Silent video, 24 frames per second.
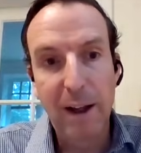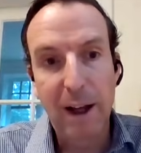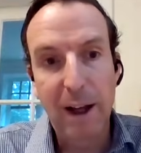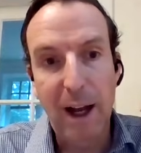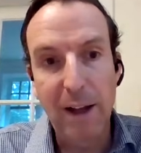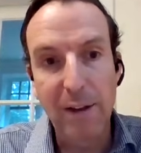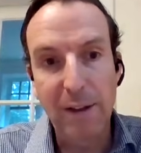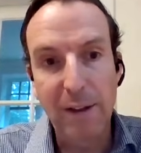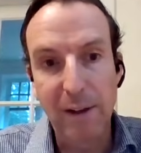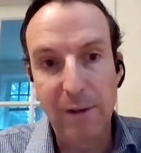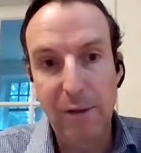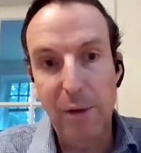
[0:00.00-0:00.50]

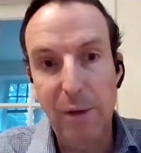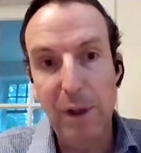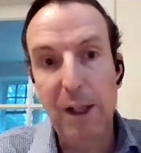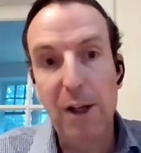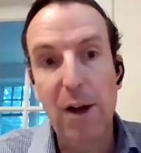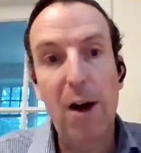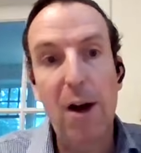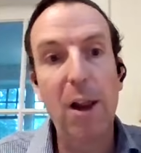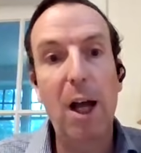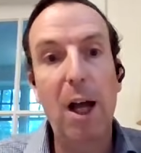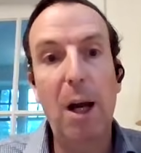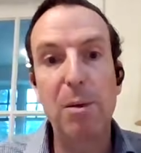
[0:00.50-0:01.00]
as a free
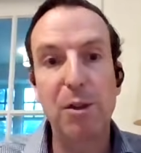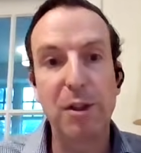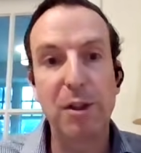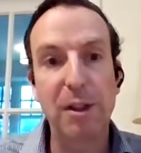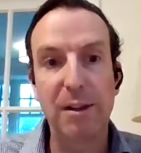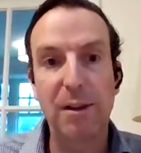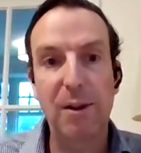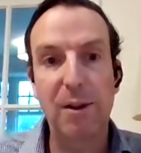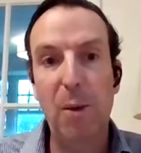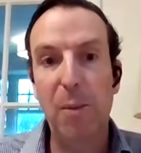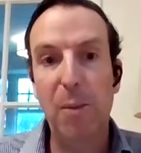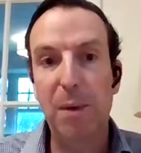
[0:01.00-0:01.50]
call
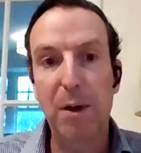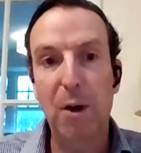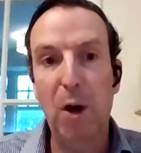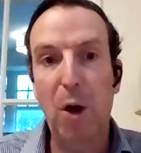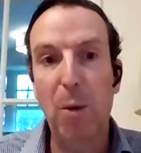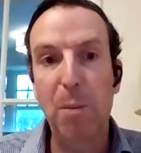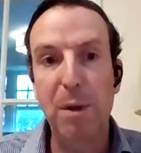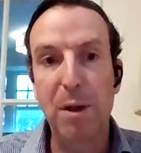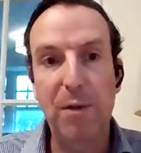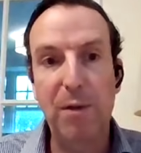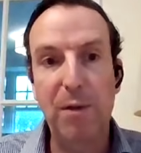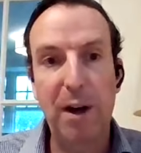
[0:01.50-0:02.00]
option. Hopefully,
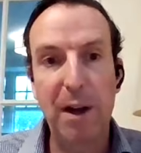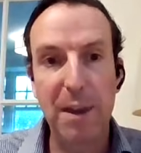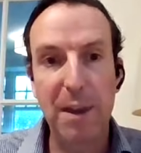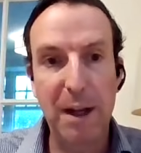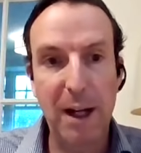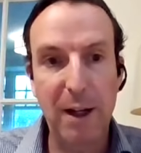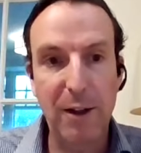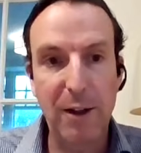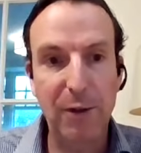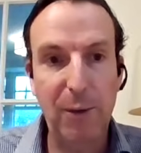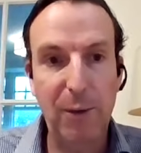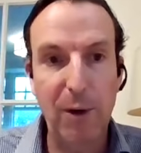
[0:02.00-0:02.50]
hope you find the
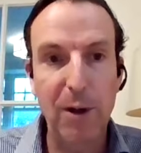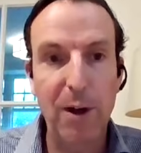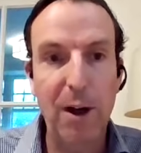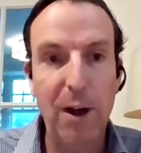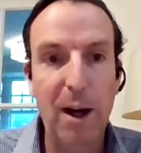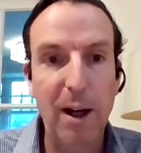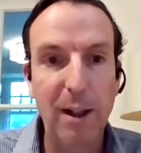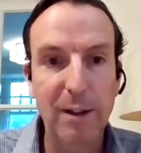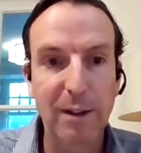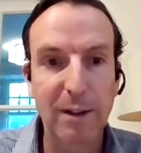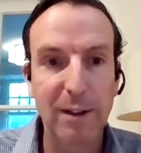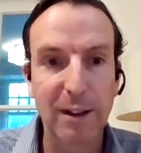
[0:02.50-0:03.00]
next Fort
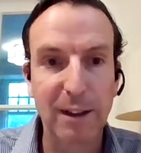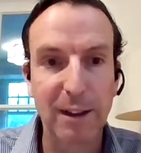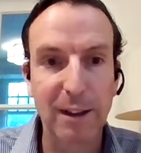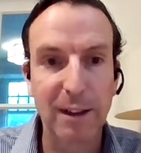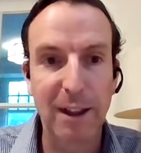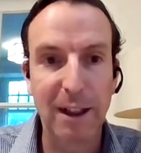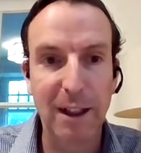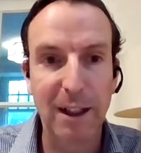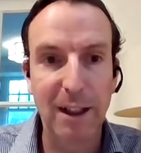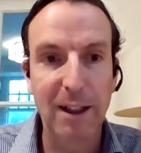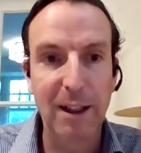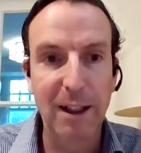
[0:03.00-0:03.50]
Knox and
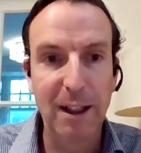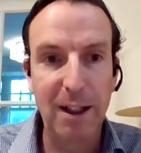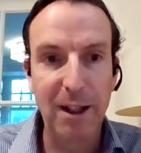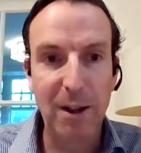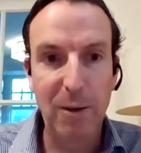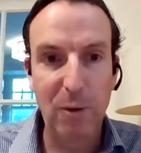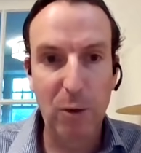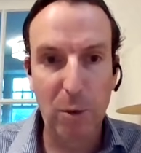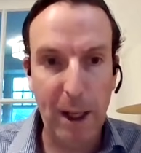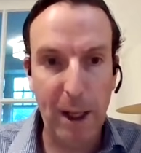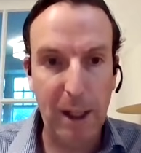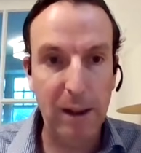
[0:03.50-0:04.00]
uh,
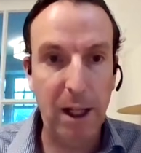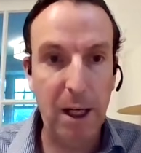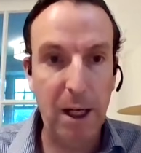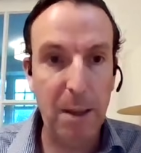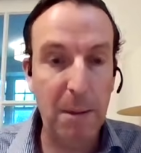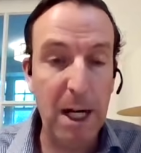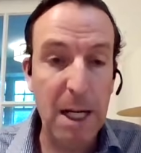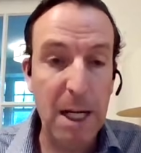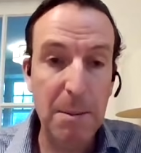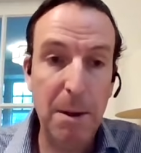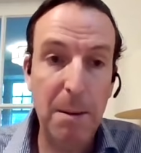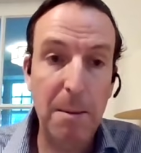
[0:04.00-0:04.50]
we'll make a lot of
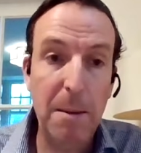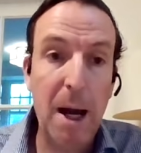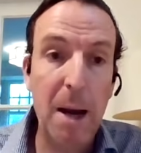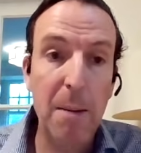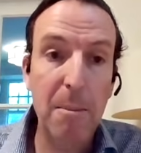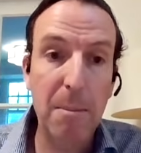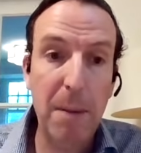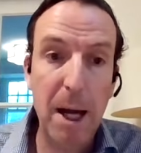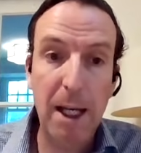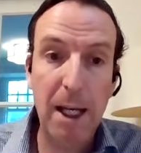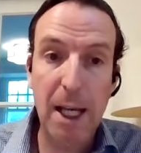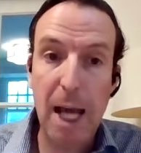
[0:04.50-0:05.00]
money. But I,
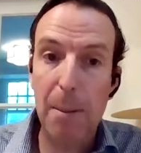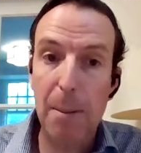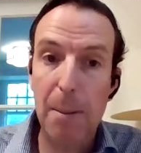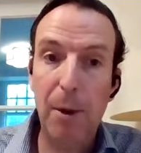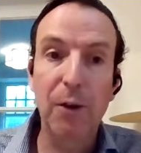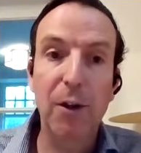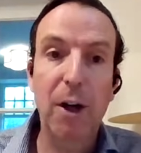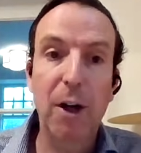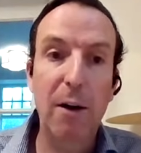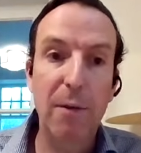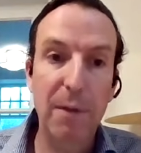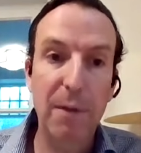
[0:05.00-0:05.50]
my capital
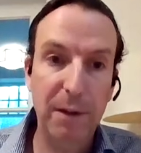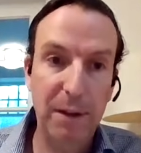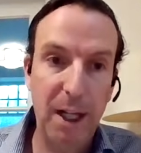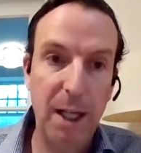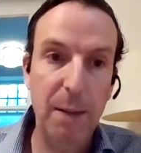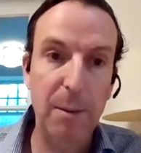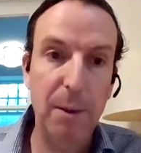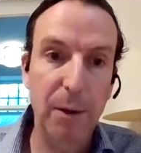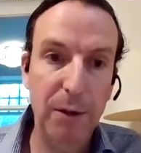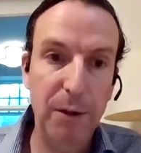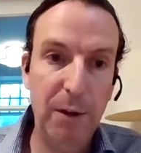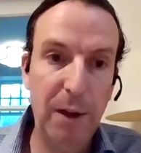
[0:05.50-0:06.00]
is off the
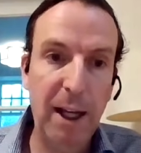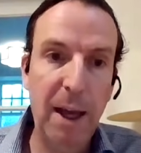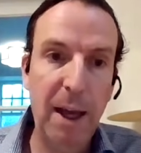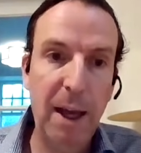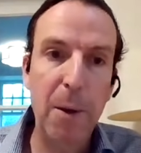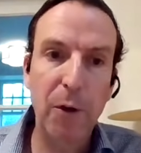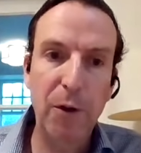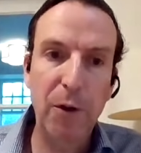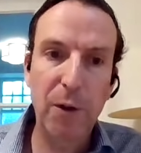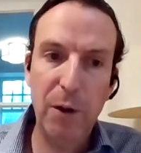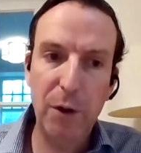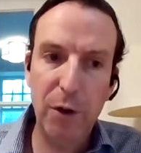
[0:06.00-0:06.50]
table. So again,
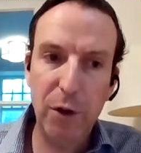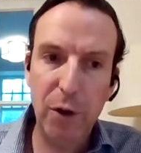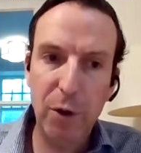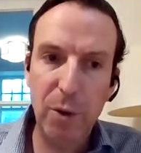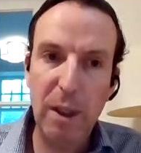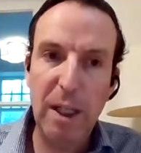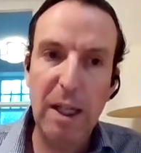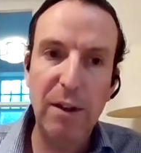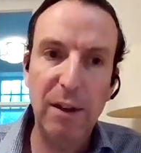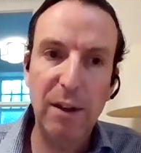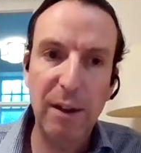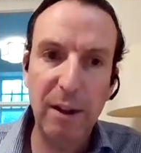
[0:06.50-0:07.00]
those are the two
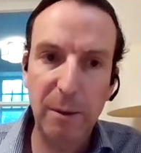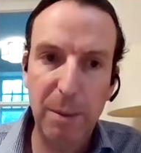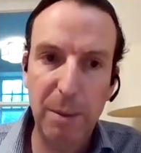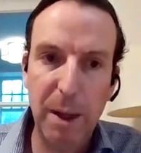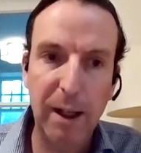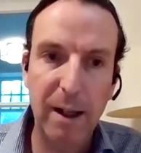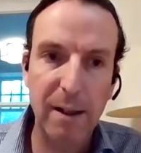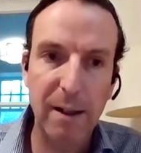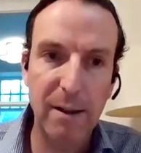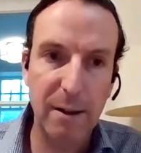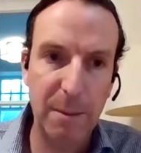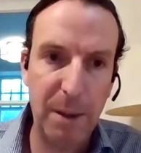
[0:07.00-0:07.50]
easiest
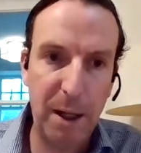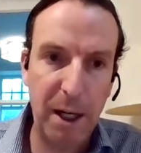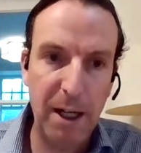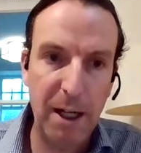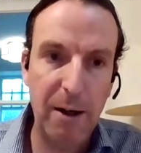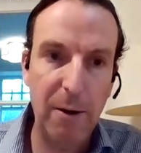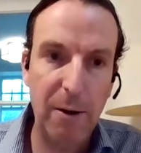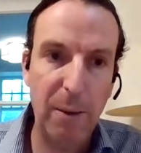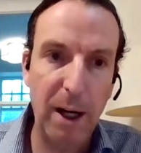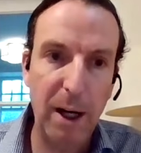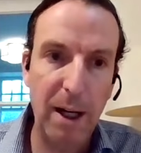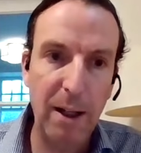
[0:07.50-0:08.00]
buckets of
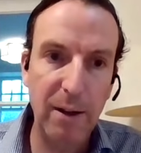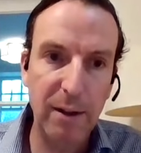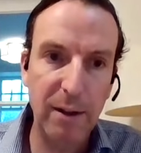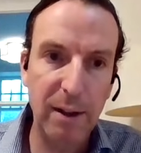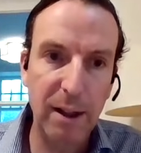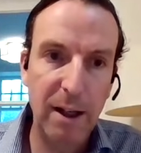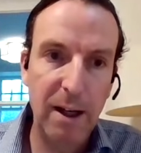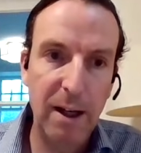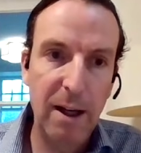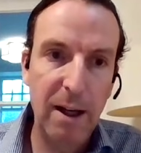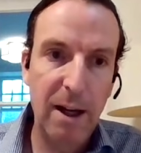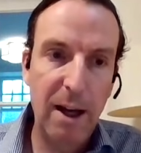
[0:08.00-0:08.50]
money to raise.
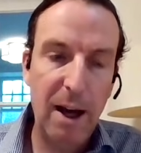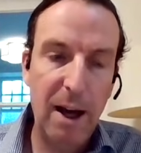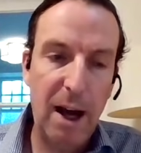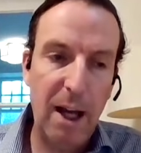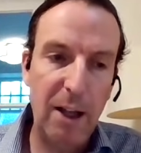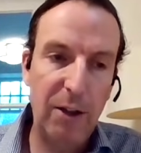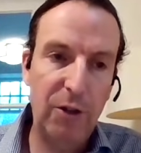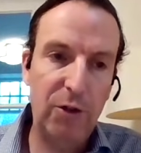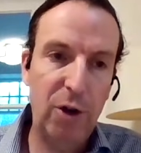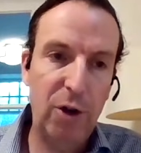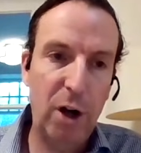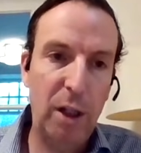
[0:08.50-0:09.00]

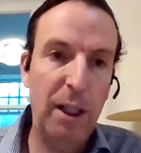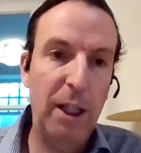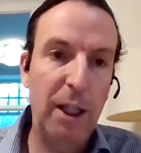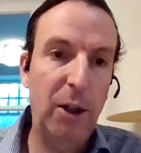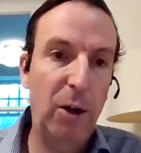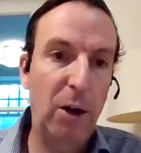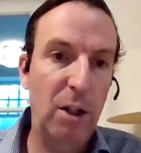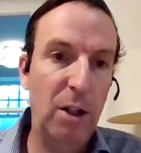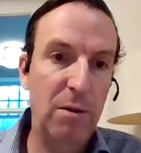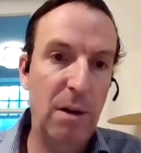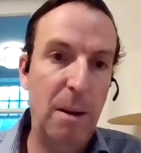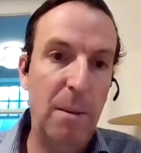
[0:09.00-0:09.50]
I strongly
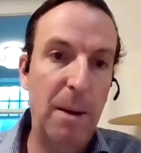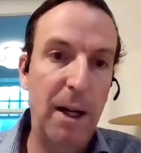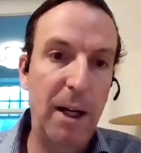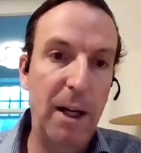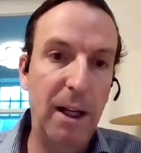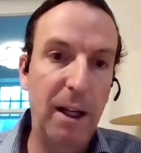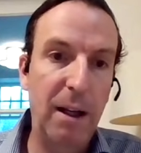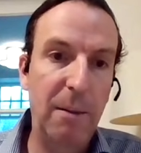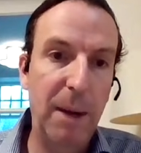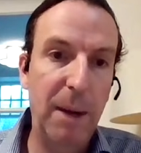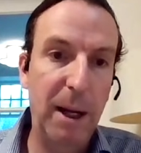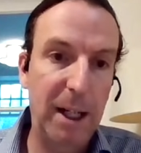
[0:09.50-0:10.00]
encourage my
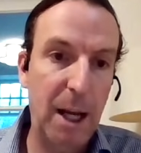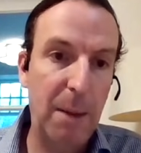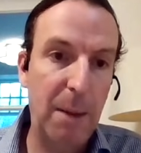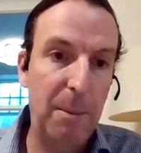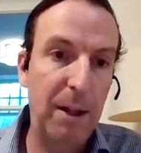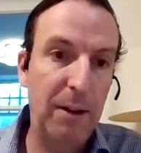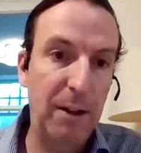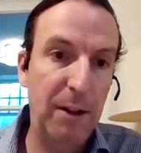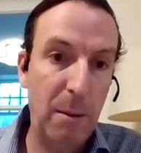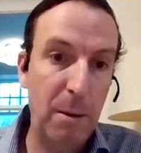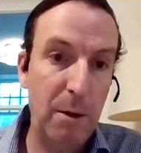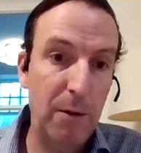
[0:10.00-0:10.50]
money, my
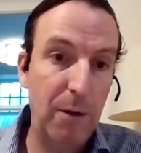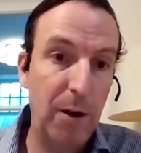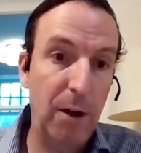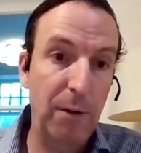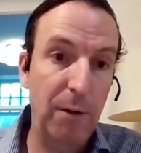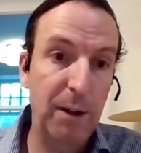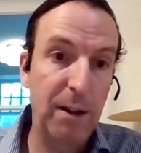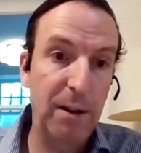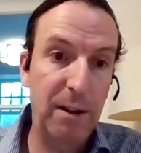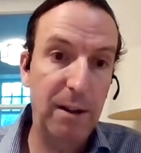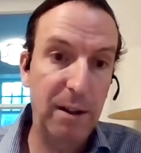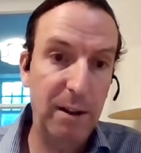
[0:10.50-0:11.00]
companies I'm
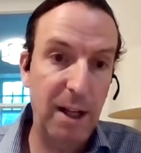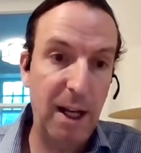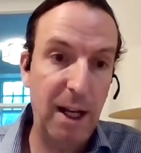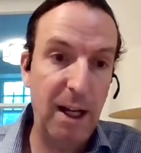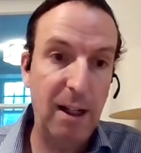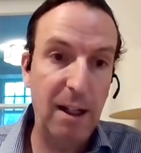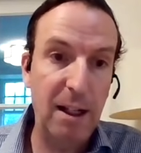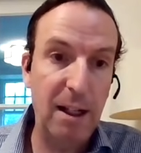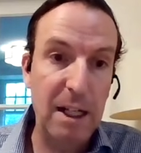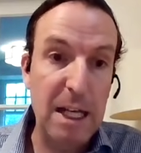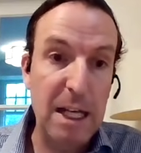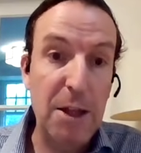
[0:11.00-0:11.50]
involved in to
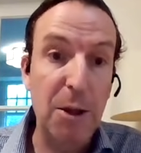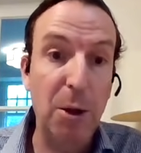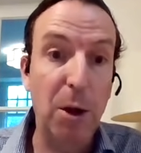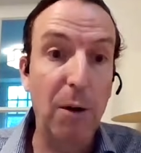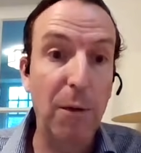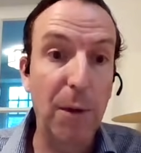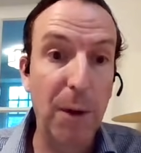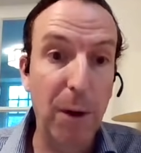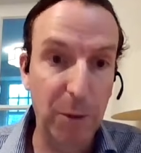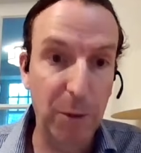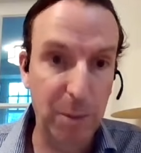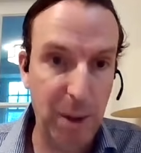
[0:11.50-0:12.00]
take neither
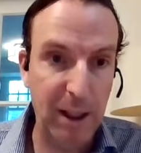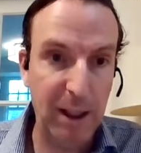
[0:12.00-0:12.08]
of those